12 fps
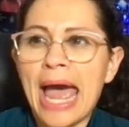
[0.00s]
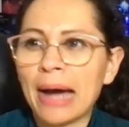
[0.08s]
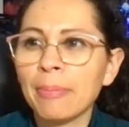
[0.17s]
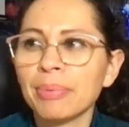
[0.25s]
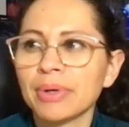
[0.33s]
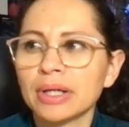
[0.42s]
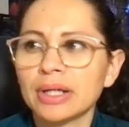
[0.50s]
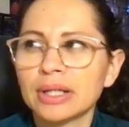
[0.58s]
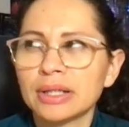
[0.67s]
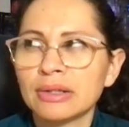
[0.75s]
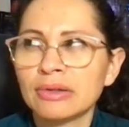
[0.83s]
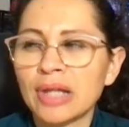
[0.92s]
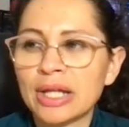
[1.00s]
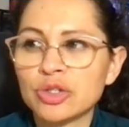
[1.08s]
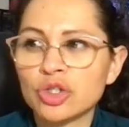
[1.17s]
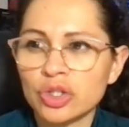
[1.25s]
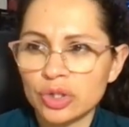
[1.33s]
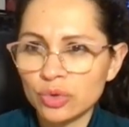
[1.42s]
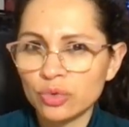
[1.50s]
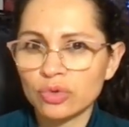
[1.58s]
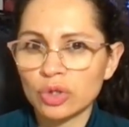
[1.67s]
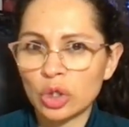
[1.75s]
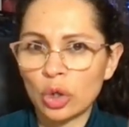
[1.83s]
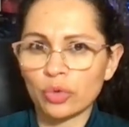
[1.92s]
app lets
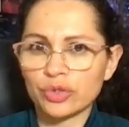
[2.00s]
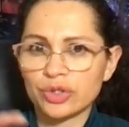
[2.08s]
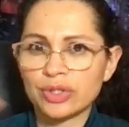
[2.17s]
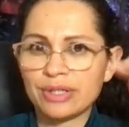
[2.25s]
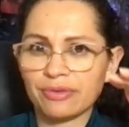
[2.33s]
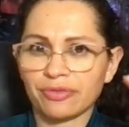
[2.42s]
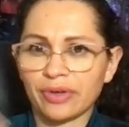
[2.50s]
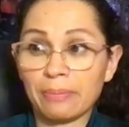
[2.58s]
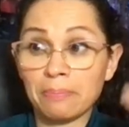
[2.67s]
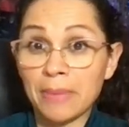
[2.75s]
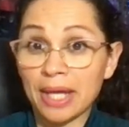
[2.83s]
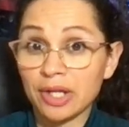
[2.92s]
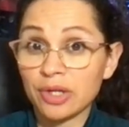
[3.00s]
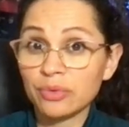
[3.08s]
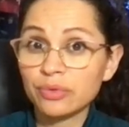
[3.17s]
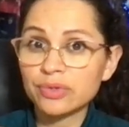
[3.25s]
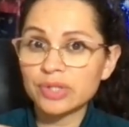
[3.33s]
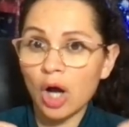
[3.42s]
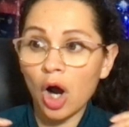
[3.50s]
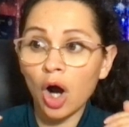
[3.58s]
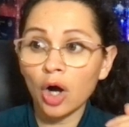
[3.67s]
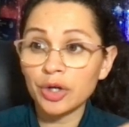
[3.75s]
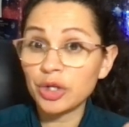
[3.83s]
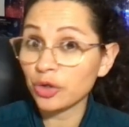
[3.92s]
you go to different menus
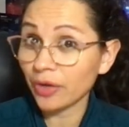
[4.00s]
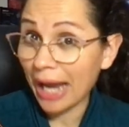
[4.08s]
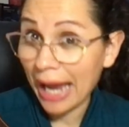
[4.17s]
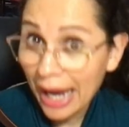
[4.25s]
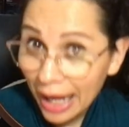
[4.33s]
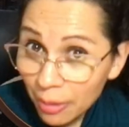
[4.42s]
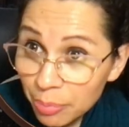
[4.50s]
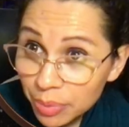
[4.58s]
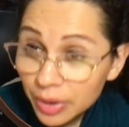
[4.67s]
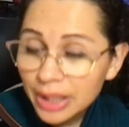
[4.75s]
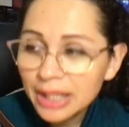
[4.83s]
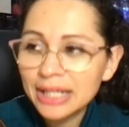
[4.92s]
on your app,